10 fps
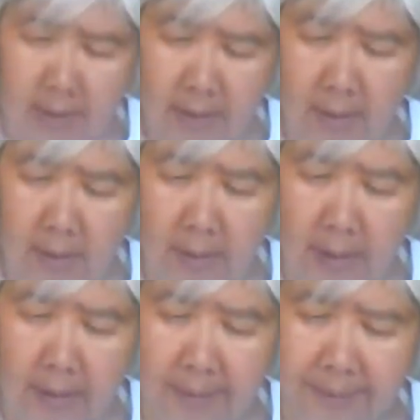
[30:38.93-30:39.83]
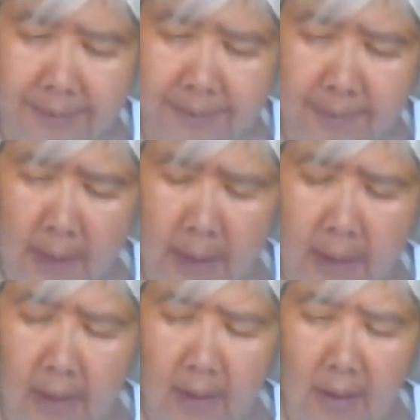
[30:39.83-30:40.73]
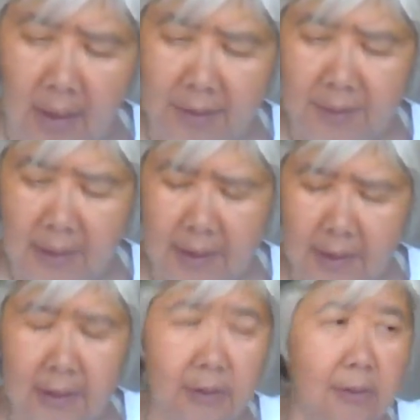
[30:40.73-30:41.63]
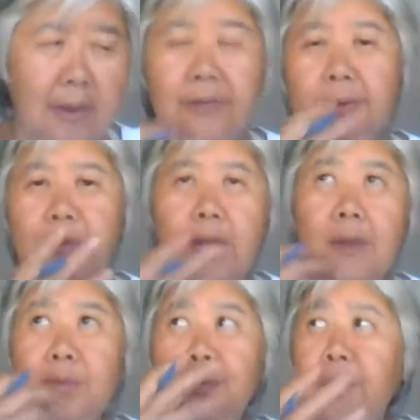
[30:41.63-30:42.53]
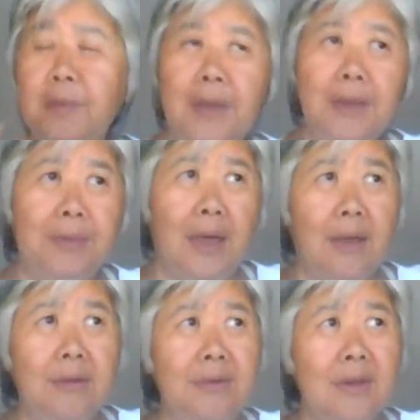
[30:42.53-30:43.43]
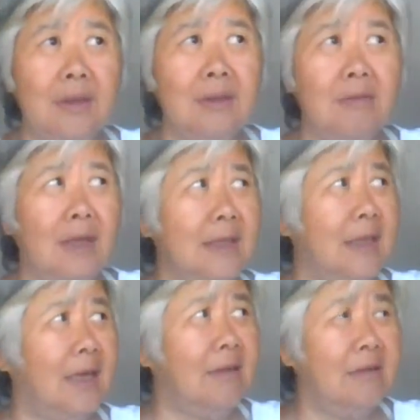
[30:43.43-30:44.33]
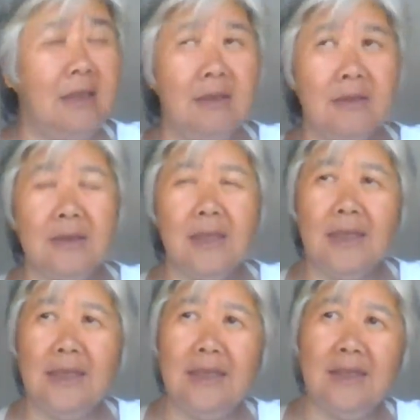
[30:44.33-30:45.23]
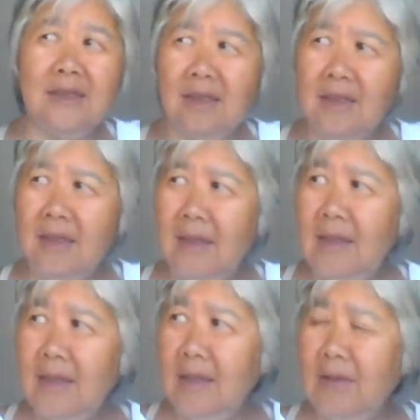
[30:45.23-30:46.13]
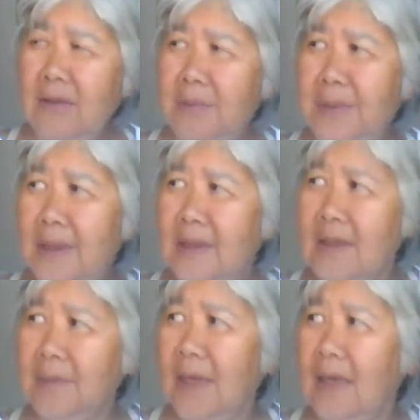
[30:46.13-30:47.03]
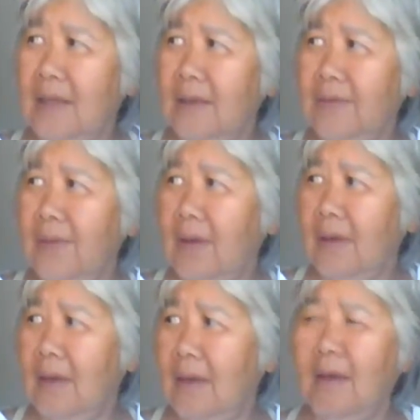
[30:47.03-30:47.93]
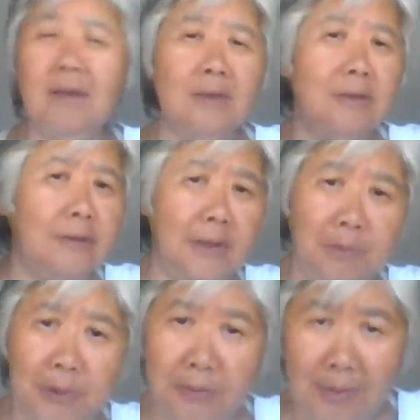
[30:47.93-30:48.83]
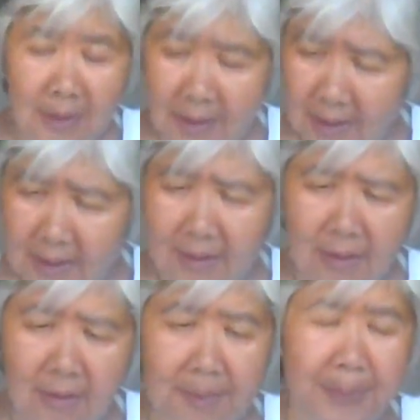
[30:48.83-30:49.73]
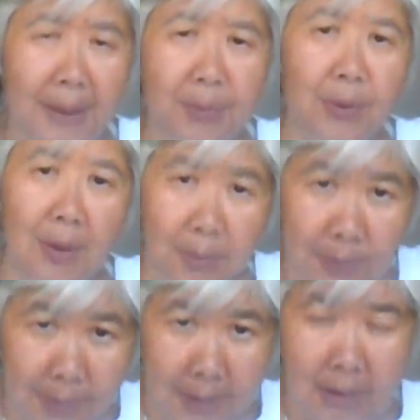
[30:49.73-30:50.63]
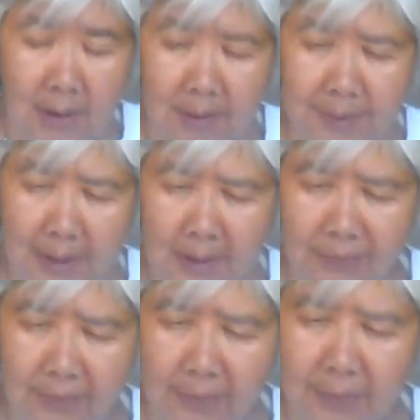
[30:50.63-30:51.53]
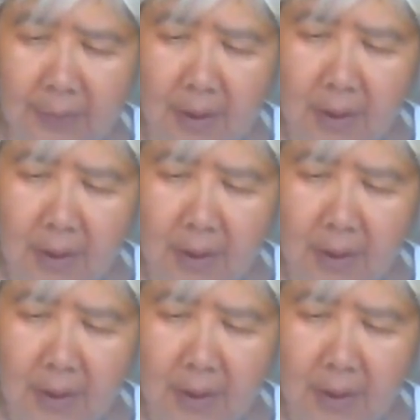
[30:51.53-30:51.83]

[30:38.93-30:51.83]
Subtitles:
so I continue to have a problem with my mouth. Right now, it looks like it could be some kind of autoimmune thing. It's not a big problem. It's not painful.